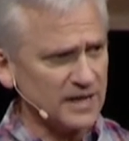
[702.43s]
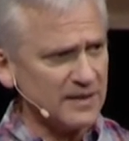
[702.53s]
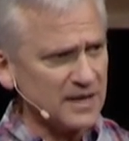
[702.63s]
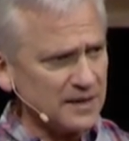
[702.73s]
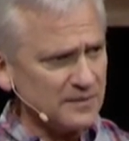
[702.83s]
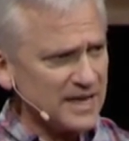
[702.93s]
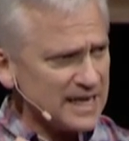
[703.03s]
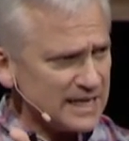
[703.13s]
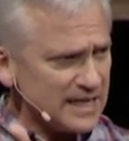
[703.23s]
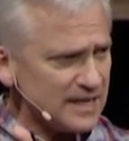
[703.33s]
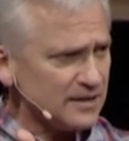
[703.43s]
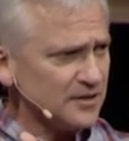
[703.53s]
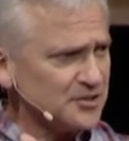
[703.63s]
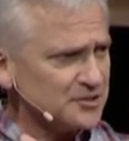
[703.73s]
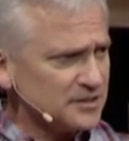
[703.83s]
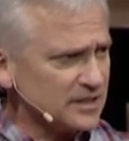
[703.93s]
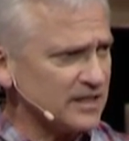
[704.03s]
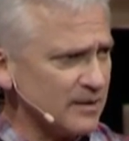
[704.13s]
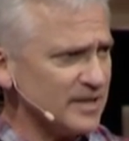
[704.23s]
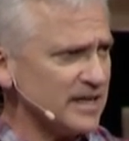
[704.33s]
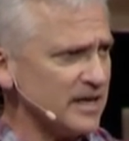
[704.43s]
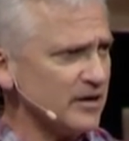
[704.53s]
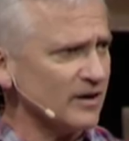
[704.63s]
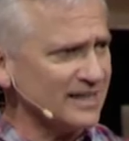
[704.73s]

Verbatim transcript: And, and they need to come in here